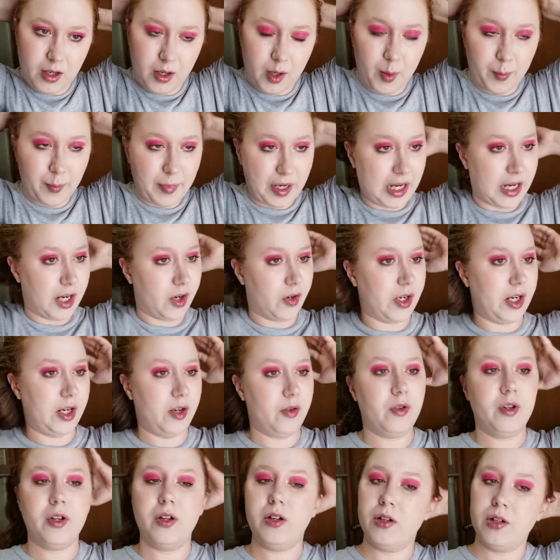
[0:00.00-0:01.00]
my hair
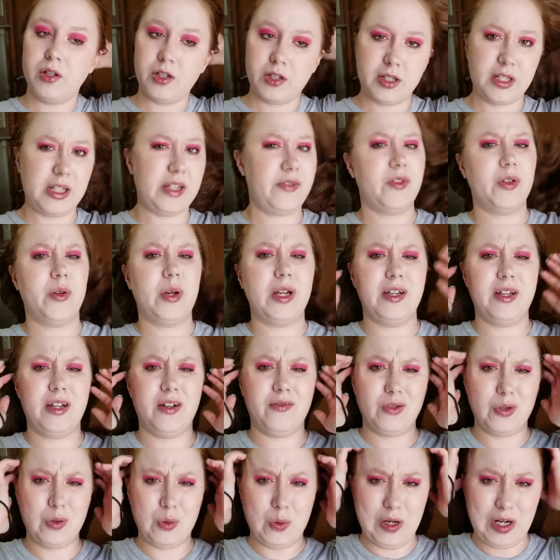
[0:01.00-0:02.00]
down, even though I
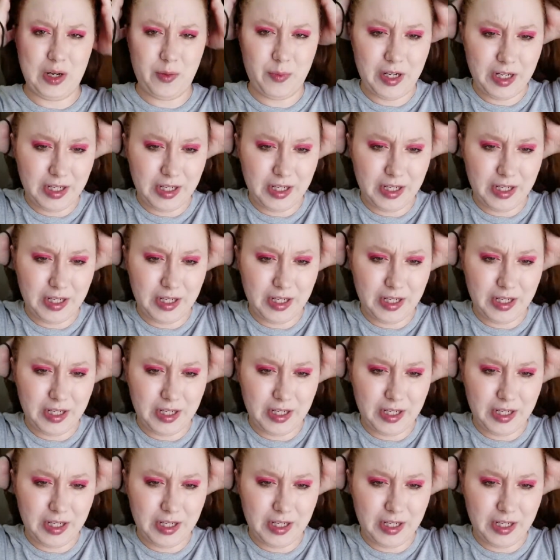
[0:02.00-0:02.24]
never wear my